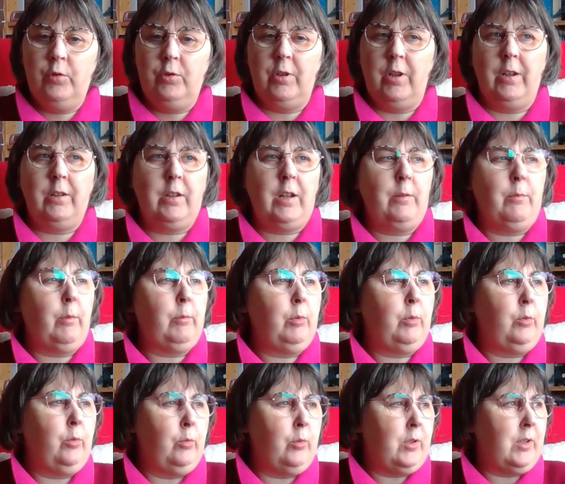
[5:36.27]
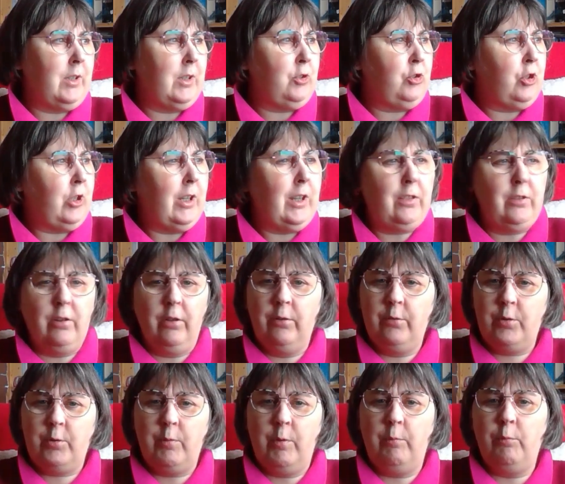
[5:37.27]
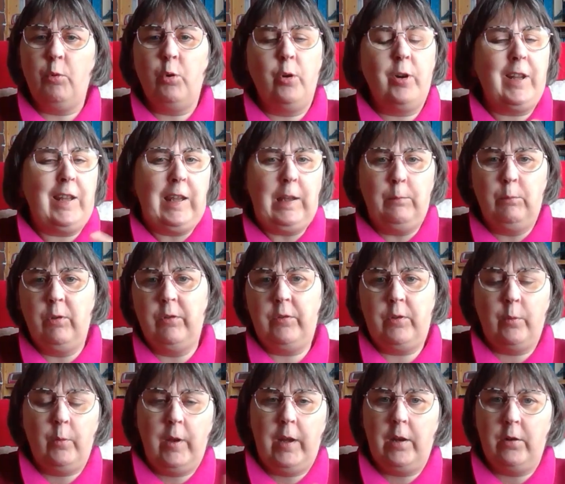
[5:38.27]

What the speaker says: I can't remember who was it, she thought there was going to be more and he moved away,